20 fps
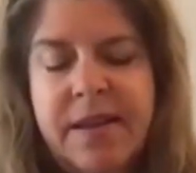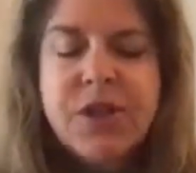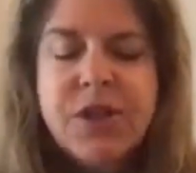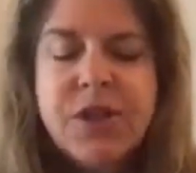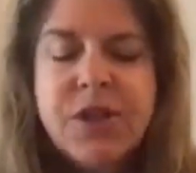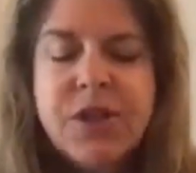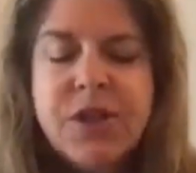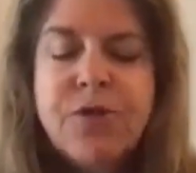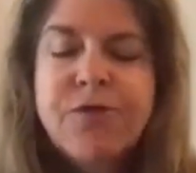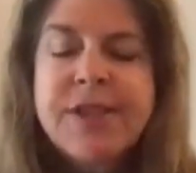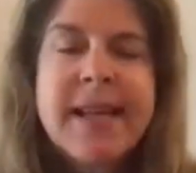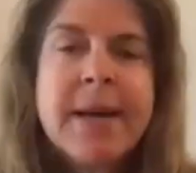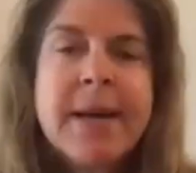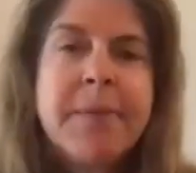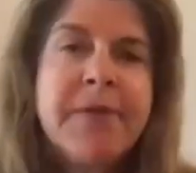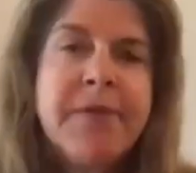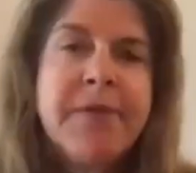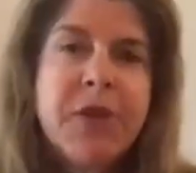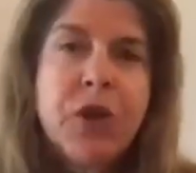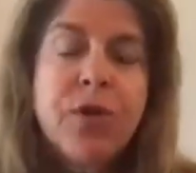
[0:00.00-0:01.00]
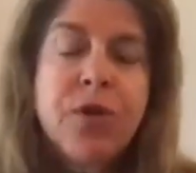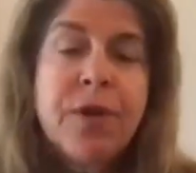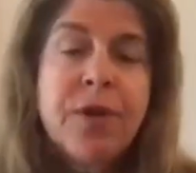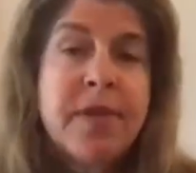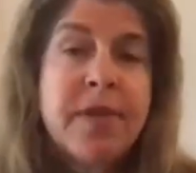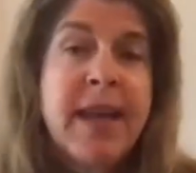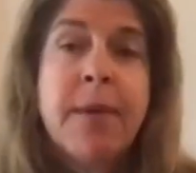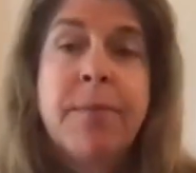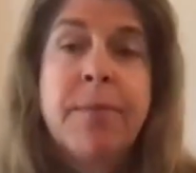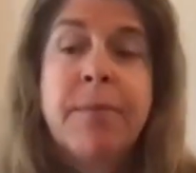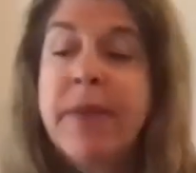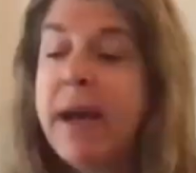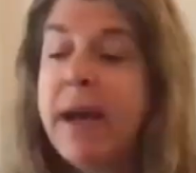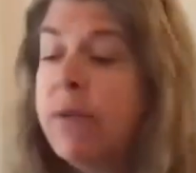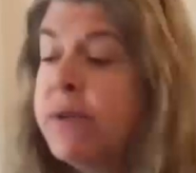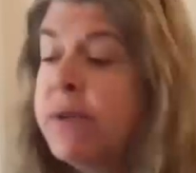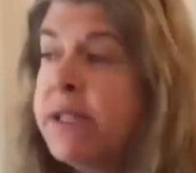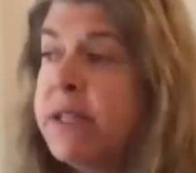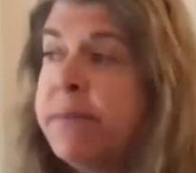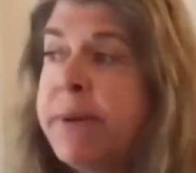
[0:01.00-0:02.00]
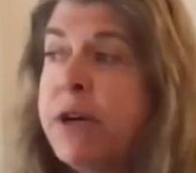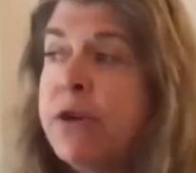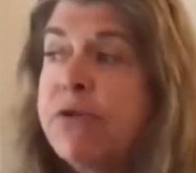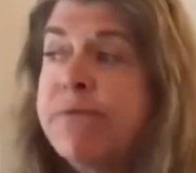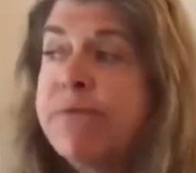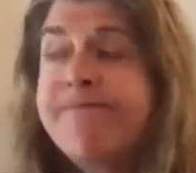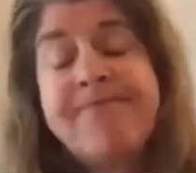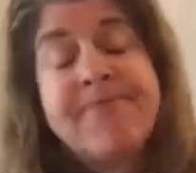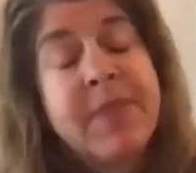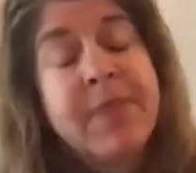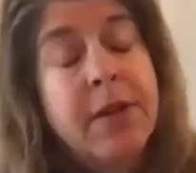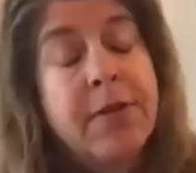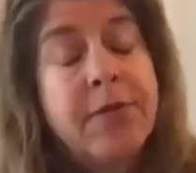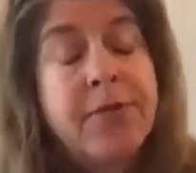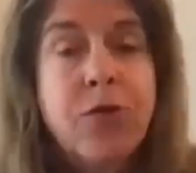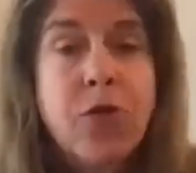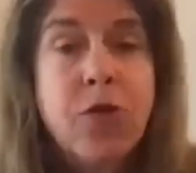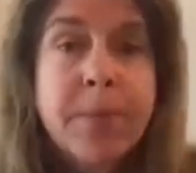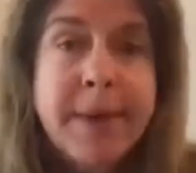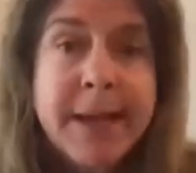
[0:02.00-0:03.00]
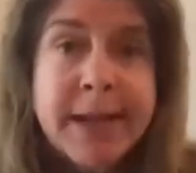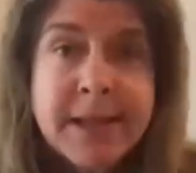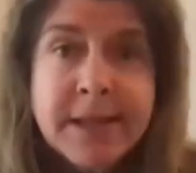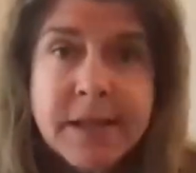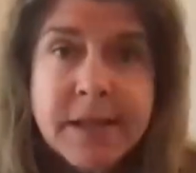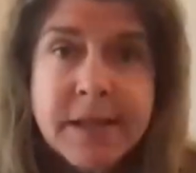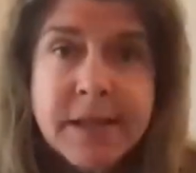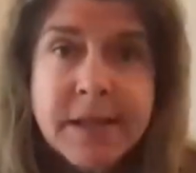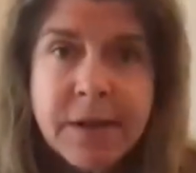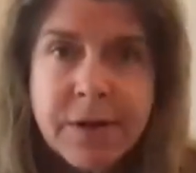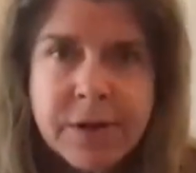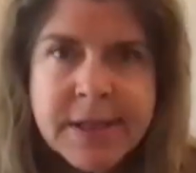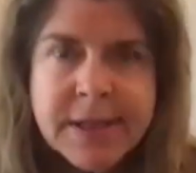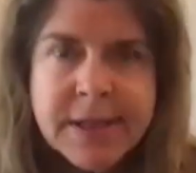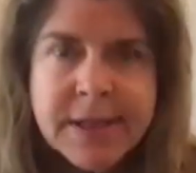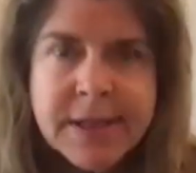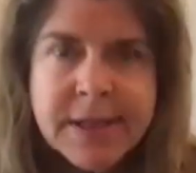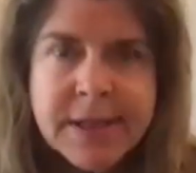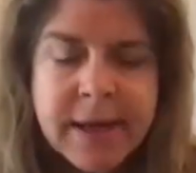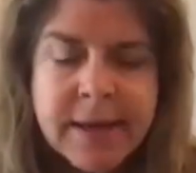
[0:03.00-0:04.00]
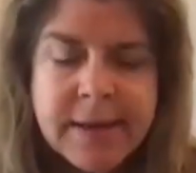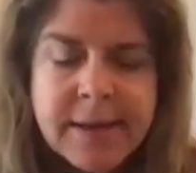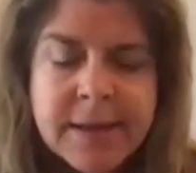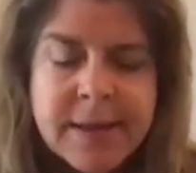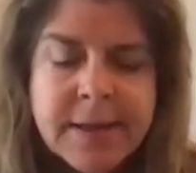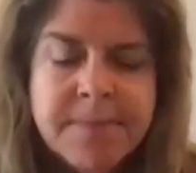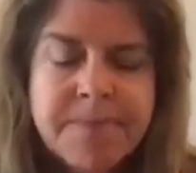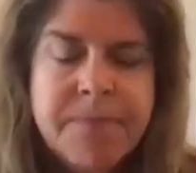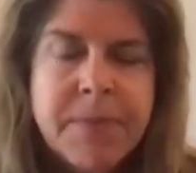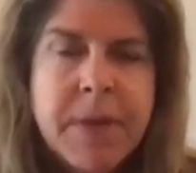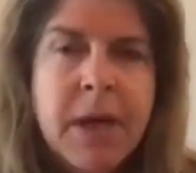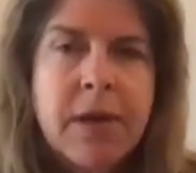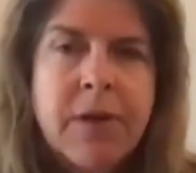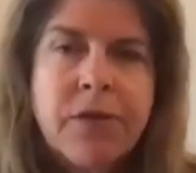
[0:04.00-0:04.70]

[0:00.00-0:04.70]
So for some of you, that was about 4 minutes and 30 seconds.